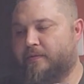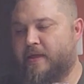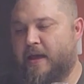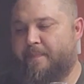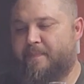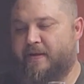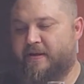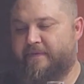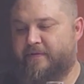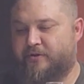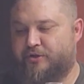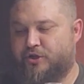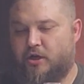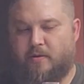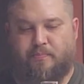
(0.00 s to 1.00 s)
That big of a
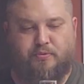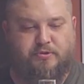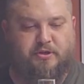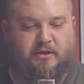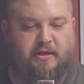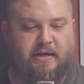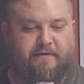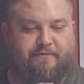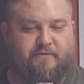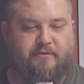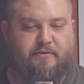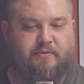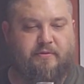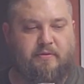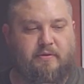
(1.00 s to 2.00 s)
jump was going to have
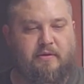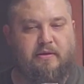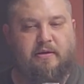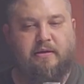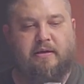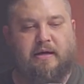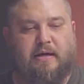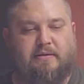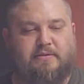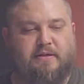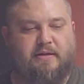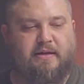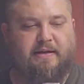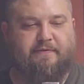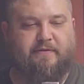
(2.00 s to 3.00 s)
to, I was
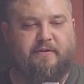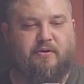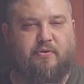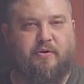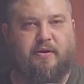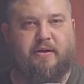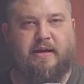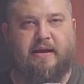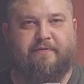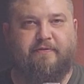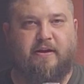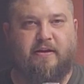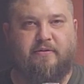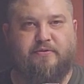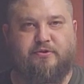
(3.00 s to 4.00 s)
going to have to go get a
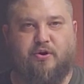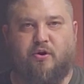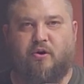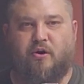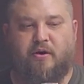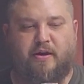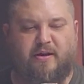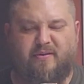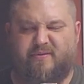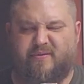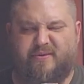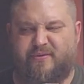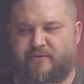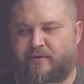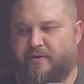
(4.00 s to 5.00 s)
half-gallon jar, and I don't
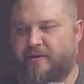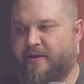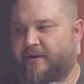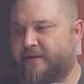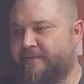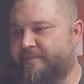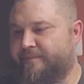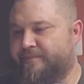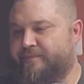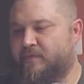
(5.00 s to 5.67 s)
want to do all that.